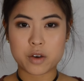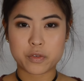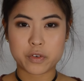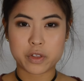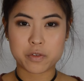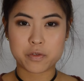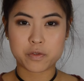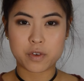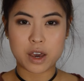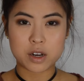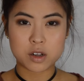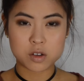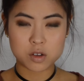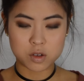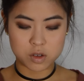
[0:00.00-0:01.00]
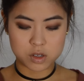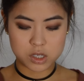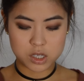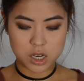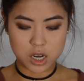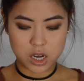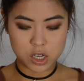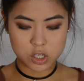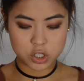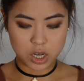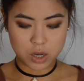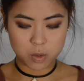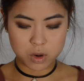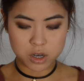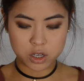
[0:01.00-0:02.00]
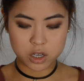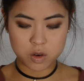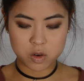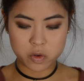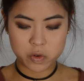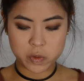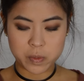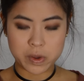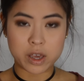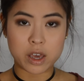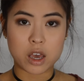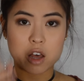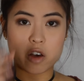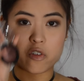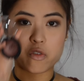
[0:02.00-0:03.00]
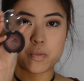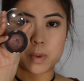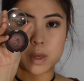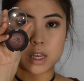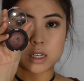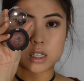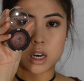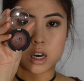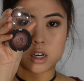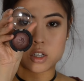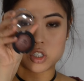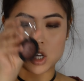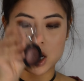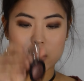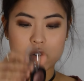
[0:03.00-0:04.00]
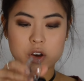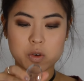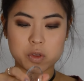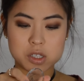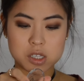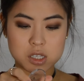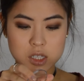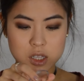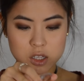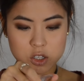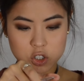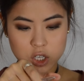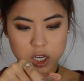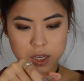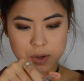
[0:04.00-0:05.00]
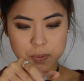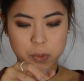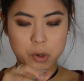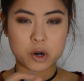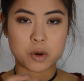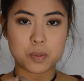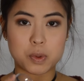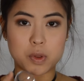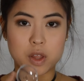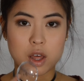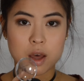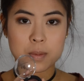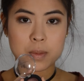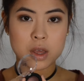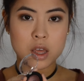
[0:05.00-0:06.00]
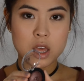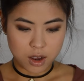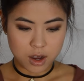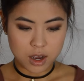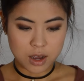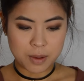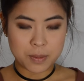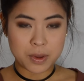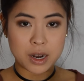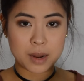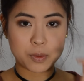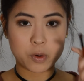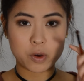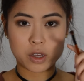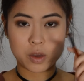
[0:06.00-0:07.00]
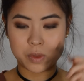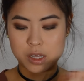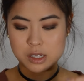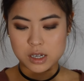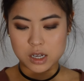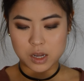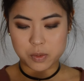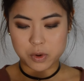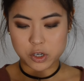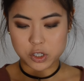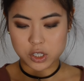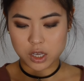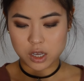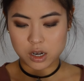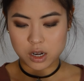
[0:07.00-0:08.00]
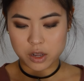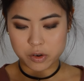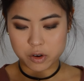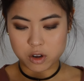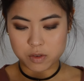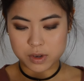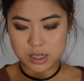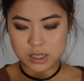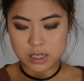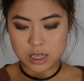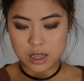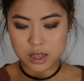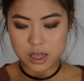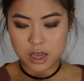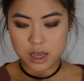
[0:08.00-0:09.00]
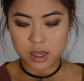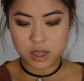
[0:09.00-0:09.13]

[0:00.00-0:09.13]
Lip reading: for the final touch, I want to go in with my e.l.f. Baked Eyeshadow. This is in the shade Burnt Plum, and I'm going in with that tiny brush again. I don't know if I said that.